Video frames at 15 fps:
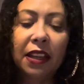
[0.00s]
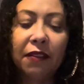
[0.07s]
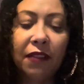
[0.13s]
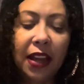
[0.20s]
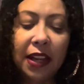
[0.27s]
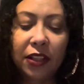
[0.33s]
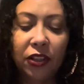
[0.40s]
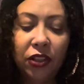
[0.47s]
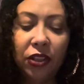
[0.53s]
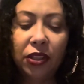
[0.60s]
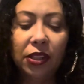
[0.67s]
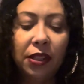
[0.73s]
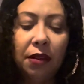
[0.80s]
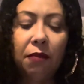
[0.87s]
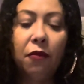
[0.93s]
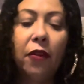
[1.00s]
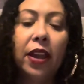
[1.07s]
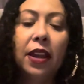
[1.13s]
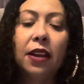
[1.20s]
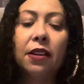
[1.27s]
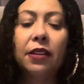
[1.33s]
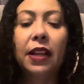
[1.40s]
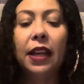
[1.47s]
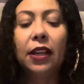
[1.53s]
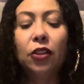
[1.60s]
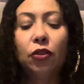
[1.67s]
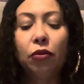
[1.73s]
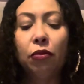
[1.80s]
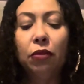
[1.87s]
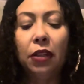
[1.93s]
advantage in some way, okay?
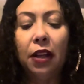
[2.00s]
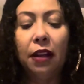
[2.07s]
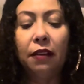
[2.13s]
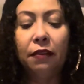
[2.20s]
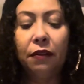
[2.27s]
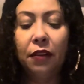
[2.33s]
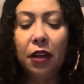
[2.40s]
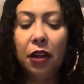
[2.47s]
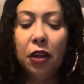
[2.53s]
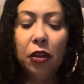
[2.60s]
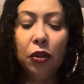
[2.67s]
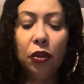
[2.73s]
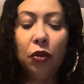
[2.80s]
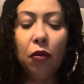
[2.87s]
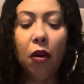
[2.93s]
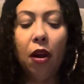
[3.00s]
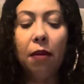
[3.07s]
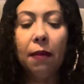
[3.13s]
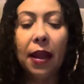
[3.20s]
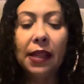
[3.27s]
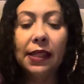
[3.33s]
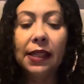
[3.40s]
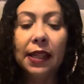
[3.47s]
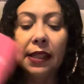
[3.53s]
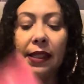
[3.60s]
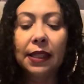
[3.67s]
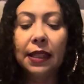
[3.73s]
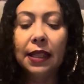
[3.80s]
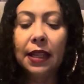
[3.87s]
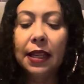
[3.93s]
True love, you are my
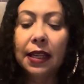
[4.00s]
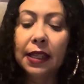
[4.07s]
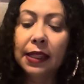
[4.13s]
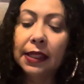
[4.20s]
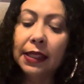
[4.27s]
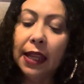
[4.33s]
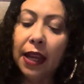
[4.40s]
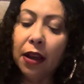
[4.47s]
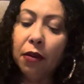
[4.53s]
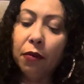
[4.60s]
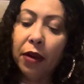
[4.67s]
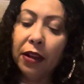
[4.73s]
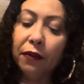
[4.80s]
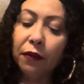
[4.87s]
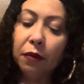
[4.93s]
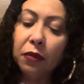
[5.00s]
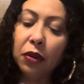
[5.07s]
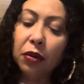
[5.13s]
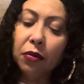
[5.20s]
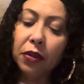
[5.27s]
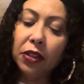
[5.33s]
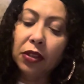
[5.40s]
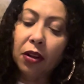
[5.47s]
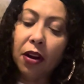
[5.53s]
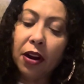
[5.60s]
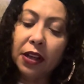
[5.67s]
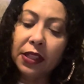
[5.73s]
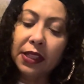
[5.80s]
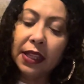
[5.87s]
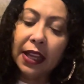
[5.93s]
destiny. Staying away from you is the
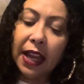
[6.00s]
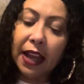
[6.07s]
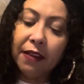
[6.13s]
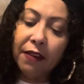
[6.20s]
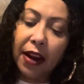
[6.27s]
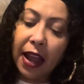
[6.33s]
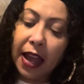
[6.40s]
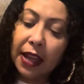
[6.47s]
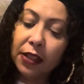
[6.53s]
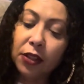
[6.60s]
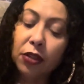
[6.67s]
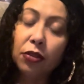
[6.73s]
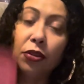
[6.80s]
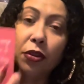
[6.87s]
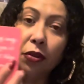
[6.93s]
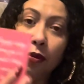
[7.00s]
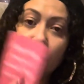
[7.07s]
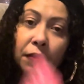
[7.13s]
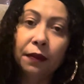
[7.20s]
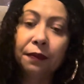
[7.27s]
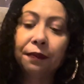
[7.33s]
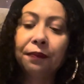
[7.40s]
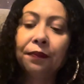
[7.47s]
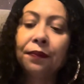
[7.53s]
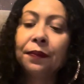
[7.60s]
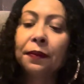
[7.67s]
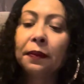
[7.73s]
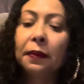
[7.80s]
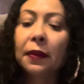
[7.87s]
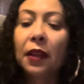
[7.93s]
hardest thing I ever had to do,
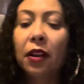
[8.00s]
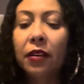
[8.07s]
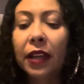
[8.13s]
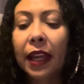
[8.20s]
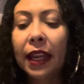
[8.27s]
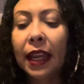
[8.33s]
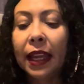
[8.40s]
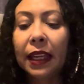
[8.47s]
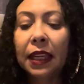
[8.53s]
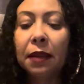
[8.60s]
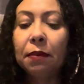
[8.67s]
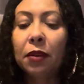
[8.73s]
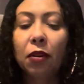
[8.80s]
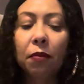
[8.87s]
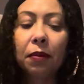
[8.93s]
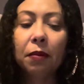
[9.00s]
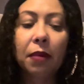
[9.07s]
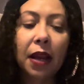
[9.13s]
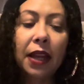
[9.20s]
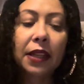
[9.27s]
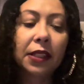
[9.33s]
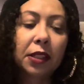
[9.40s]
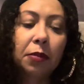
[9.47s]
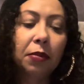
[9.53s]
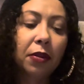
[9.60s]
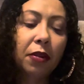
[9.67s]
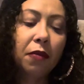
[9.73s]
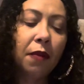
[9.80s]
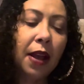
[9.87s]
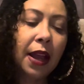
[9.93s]
okay? And keep an open mind,
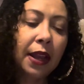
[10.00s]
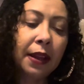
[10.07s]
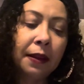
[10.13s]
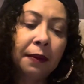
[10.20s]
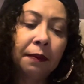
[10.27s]
spirit. Why?